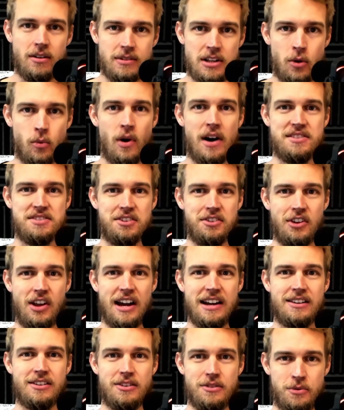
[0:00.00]
it wasn't
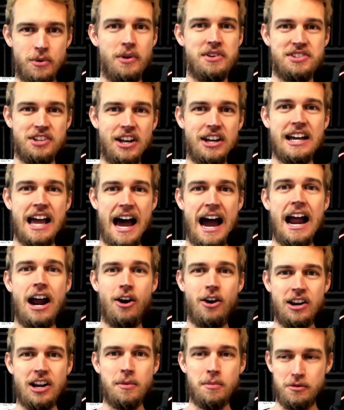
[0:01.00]
like
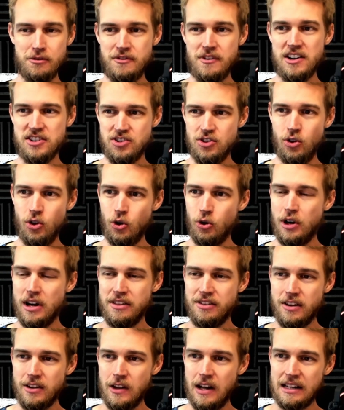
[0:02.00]
hiring a professional or
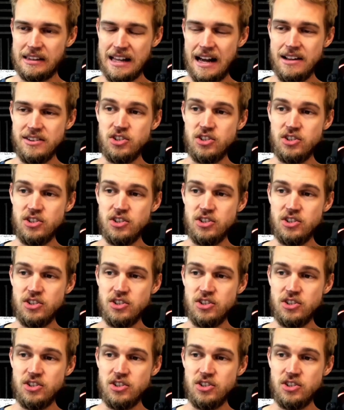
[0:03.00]
anything like that.